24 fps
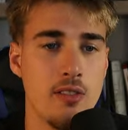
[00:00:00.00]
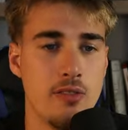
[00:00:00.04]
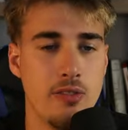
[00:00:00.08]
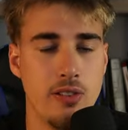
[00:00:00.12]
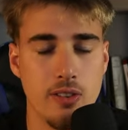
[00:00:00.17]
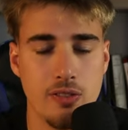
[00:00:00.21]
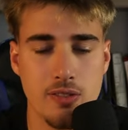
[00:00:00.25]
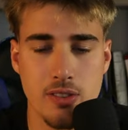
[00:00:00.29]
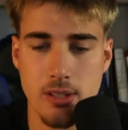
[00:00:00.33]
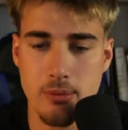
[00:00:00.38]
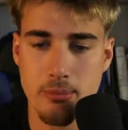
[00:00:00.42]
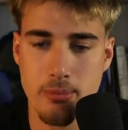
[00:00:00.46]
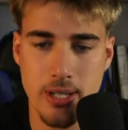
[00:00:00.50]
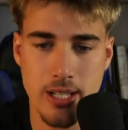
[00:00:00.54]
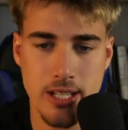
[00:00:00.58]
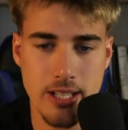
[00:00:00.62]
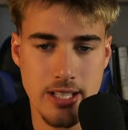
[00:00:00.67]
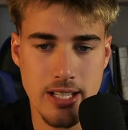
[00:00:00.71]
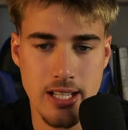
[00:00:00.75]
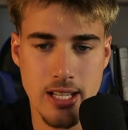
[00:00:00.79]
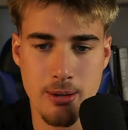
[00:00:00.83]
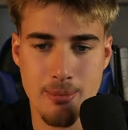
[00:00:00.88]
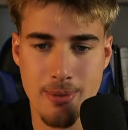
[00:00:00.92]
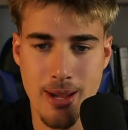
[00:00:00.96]
15
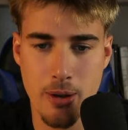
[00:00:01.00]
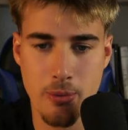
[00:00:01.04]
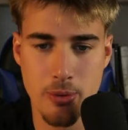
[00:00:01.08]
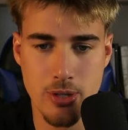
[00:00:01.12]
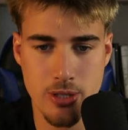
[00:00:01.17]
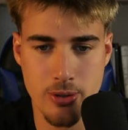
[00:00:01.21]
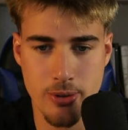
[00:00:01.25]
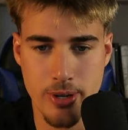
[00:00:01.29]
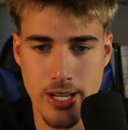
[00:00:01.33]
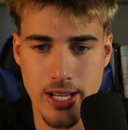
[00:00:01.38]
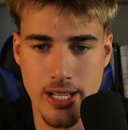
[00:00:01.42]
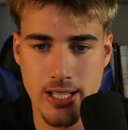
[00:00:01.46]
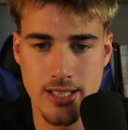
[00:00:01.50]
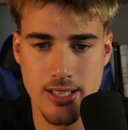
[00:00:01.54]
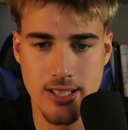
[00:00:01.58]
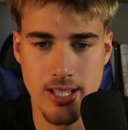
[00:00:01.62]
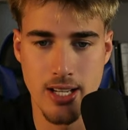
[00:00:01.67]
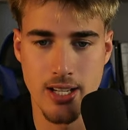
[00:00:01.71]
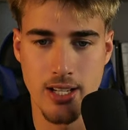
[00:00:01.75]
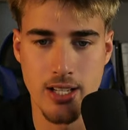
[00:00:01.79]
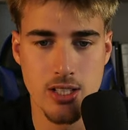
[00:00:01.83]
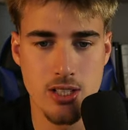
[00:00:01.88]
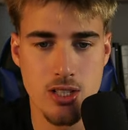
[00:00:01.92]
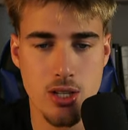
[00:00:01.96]
minute EMA was already
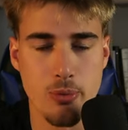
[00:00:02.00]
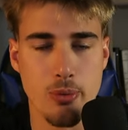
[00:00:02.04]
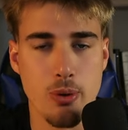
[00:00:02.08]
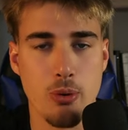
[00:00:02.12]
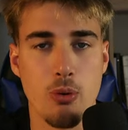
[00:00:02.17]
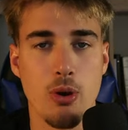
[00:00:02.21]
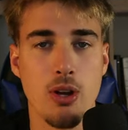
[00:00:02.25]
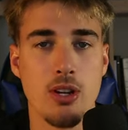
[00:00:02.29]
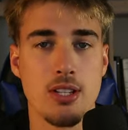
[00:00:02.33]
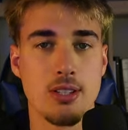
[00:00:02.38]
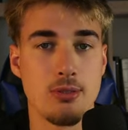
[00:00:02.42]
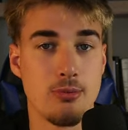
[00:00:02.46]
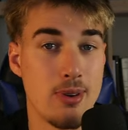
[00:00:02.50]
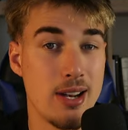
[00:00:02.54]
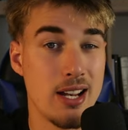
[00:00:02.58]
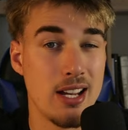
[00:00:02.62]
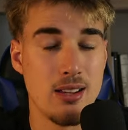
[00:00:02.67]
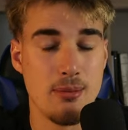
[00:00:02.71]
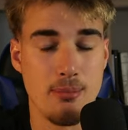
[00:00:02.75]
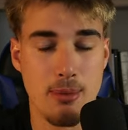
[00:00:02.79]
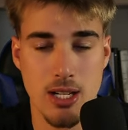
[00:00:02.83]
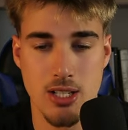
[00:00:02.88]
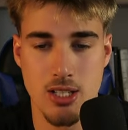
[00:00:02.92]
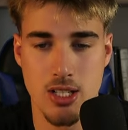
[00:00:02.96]
extended, so we weren't
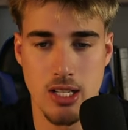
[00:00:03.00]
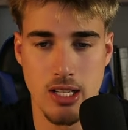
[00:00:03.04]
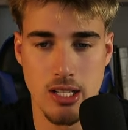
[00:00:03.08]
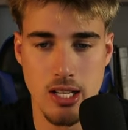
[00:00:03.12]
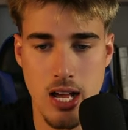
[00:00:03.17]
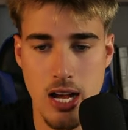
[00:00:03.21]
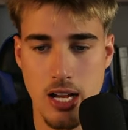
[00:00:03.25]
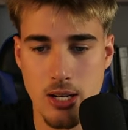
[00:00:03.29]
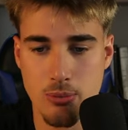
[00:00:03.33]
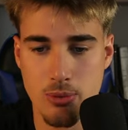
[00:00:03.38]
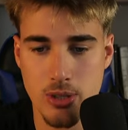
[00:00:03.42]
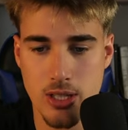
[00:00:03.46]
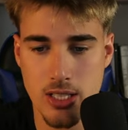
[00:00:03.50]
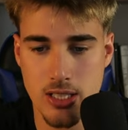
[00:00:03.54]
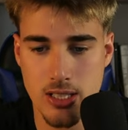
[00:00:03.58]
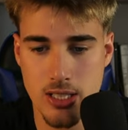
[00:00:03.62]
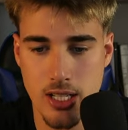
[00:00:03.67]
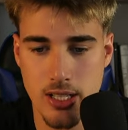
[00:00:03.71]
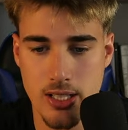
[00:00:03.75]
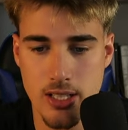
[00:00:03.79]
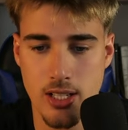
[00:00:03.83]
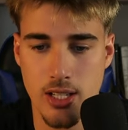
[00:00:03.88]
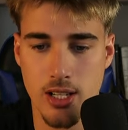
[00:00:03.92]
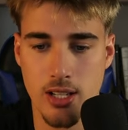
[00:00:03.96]
really much aligned with this
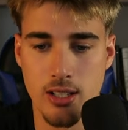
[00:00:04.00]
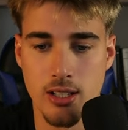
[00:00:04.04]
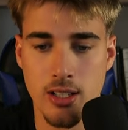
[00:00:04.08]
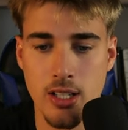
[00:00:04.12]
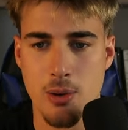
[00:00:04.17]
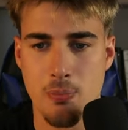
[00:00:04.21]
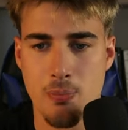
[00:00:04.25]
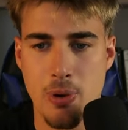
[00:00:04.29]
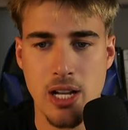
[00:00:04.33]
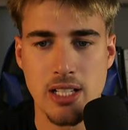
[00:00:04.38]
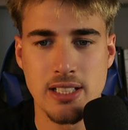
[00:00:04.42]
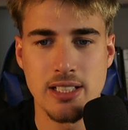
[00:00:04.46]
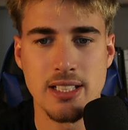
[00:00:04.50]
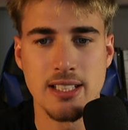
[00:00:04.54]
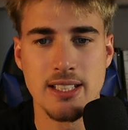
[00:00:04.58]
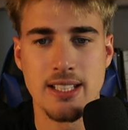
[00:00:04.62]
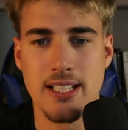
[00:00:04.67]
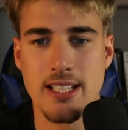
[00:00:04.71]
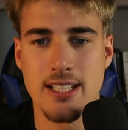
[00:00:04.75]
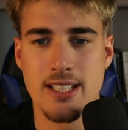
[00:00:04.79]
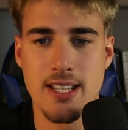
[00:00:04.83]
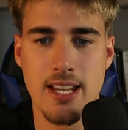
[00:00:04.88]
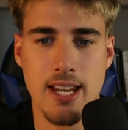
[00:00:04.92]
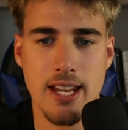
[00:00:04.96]
idea. So price has
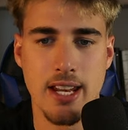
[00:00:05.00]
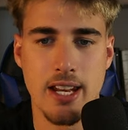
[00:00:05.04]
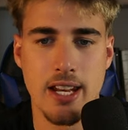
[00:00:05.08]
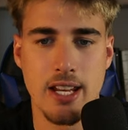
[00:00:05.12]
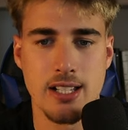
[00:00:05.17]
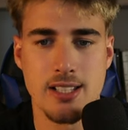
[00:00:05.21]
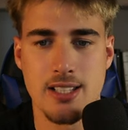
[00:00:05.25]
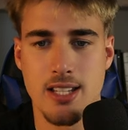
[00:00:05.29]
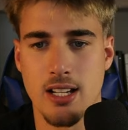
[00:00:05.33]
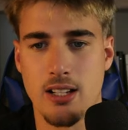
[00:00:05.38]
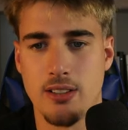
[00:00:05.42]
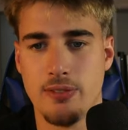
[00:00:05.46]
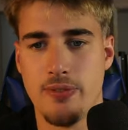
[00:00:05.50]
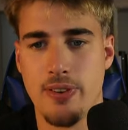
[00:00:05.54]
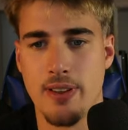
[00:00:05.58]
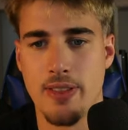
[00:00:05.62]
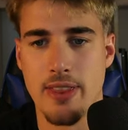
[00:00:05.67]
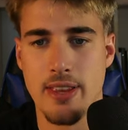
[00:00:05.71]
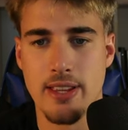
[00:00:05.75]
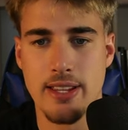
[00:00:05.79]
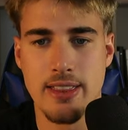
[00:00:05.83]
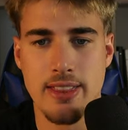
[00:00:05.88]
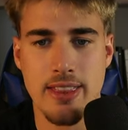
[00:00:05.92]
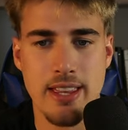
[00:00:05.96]
extended itself,
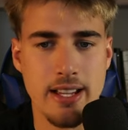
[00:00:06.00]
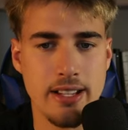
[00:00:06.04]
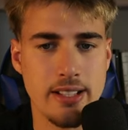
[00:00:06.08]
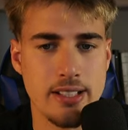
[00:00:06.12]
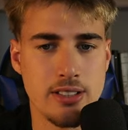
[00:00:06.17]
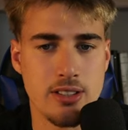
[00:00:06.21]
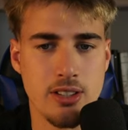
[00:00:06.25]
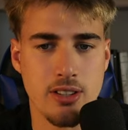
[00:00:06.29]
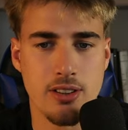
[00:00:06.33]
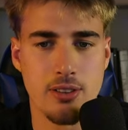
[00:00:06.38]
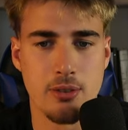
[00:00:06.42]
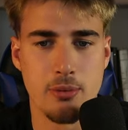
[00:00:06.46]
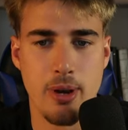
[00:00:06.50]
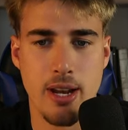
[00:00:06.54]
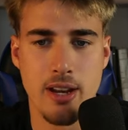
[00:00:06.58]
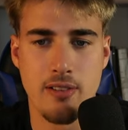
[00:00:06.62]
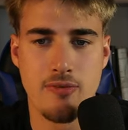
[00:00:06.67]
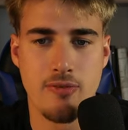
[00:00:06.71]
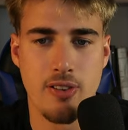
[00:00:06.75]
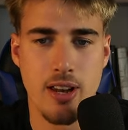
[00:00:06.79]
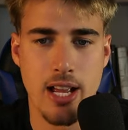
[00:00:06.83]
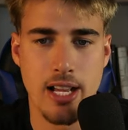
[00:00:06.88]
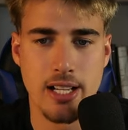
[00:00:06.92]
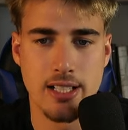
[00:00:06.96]
and these are the red
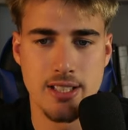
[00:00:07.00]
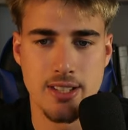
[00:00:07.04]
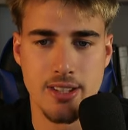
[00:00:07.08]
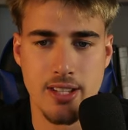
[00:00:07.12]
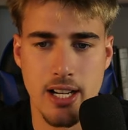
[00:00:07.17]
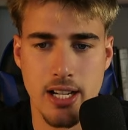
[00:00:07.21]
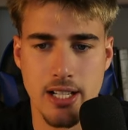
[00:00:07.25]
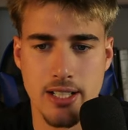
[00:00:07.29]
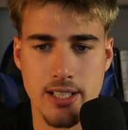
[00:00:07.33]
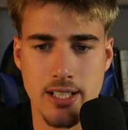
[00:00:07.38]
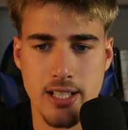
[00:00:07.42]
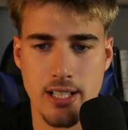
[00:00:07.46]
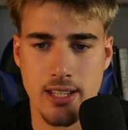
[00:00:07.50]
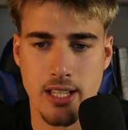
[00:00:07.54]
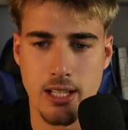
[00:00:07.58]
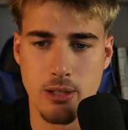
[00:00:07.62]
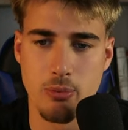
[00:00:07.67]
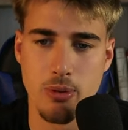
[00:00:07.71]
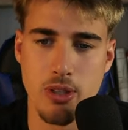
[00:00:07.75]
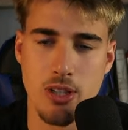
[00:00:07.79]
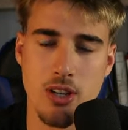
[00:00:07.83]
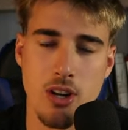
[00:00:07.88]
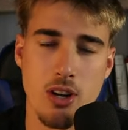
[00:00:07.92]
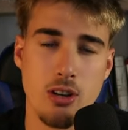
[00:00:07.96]
flags and the idea
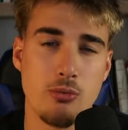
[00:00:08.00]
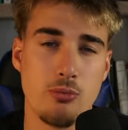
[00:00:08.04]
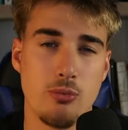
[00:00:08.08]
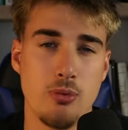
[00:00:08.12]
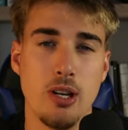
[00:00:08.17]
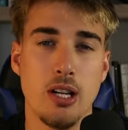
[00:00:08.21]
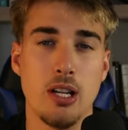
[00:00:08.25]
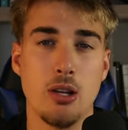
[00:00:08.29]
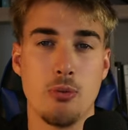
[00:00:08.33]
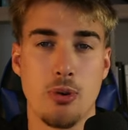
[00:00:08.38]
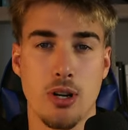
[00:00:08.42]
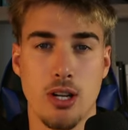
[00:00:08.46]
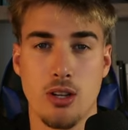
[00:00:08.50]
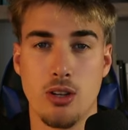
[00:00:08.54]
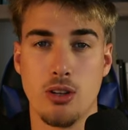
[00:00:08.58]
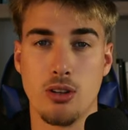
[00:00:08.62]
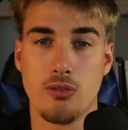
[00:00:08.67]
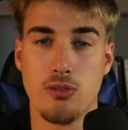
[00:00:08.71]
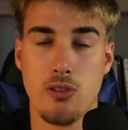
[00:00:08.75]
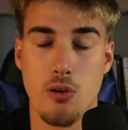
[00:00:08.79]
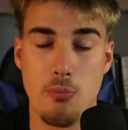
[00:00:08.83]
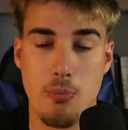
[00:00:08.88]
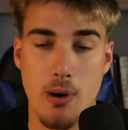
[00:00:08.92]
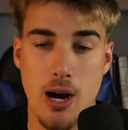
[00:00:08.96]
that we don't really want to
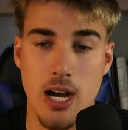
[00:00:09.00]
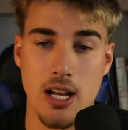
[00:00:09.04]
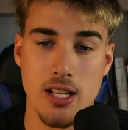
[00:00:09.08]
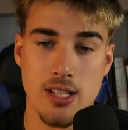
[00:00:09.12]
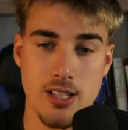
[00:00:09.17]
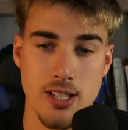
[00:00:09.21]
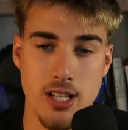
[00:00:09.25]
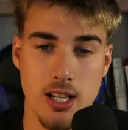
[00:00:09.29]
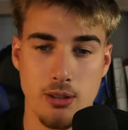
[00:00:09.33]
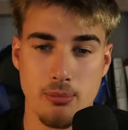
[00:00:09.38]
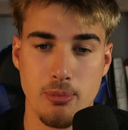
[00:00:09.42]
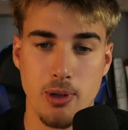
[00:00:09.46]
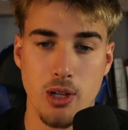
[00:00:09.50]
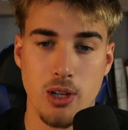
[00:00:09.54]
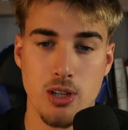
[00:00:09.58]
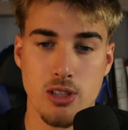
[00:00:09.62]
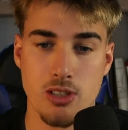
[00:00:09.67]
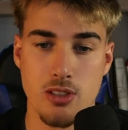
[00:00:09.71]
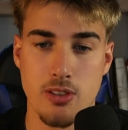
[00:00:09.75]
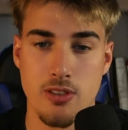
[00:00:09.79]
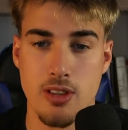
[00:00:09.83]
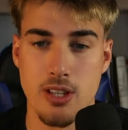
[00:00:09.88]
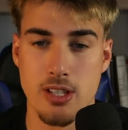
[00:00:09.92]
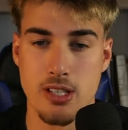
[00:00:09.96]
look for buys now
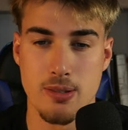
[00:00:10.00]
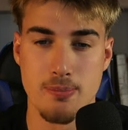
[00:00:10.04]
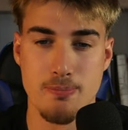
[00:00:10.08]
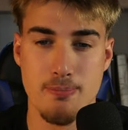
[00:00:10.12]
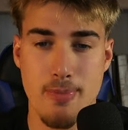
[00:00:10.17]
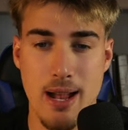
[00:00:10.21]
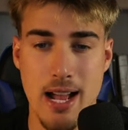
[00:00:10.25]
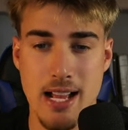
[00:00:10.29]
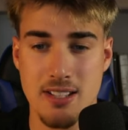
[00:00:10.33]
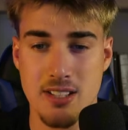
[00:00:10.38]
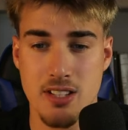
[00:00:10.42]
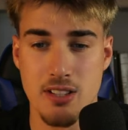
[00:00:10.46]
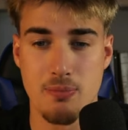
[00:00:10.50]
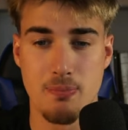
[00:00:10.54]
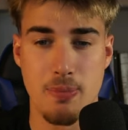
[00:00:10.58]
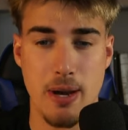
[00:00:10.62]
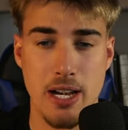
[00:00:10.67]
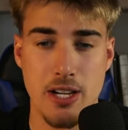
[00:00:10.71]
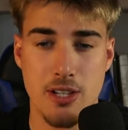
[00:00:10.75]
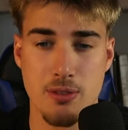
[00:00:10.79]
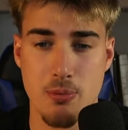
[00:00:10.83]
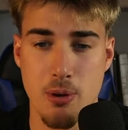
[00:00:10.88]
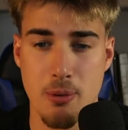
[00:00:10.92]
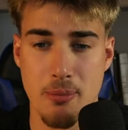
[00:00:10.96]
because of this massive
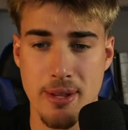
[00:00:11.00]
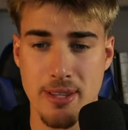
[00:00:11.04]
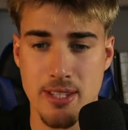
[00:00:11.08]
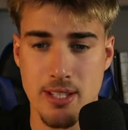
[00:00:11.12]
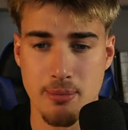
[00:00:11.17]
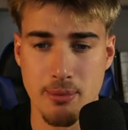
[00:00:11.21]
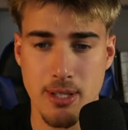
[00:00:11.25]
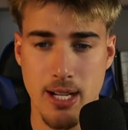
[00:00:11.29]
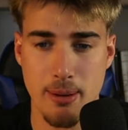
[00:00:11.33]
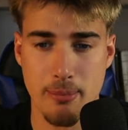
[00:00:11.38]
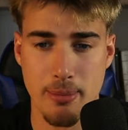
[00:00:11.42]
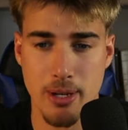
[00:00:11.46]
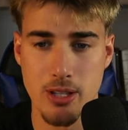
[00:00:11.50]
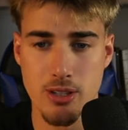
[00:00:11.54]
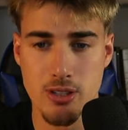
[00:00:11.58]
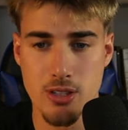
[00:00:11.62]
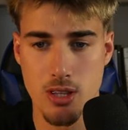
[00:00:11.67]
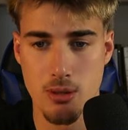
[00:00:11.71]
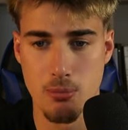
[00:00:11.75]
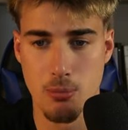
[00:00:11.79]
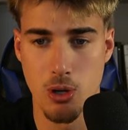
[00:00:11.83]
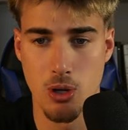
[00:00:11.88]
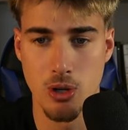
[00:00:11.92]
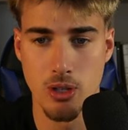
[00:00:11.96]
bearish momentum coming
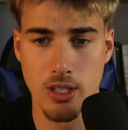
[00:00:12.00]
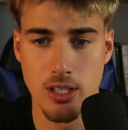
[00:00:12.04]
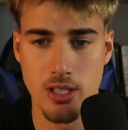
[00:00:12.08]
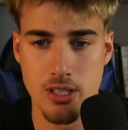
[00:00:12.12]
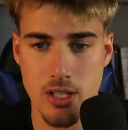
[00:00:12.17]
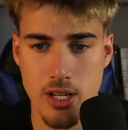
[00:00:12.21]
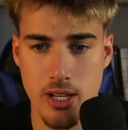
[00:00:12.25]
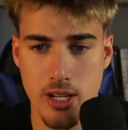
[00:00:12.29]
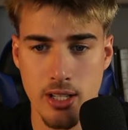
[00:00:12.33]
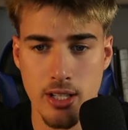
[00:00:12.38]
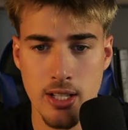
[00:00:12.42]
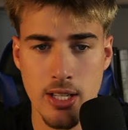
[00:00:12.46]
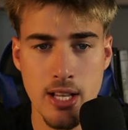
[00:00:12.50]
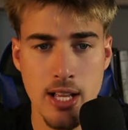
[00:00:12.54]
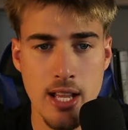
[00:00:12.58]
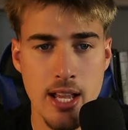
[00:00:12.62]
into the market here.